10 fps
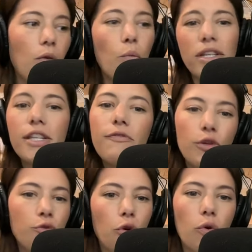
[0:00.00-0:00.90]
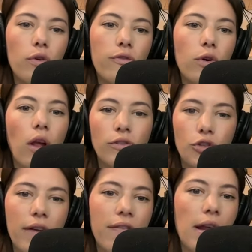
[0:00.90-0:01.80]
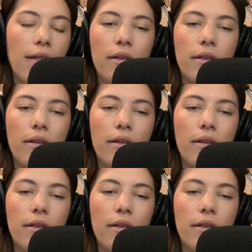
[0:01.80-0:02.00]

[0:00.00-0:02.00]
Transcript: what's the future hold for longevity,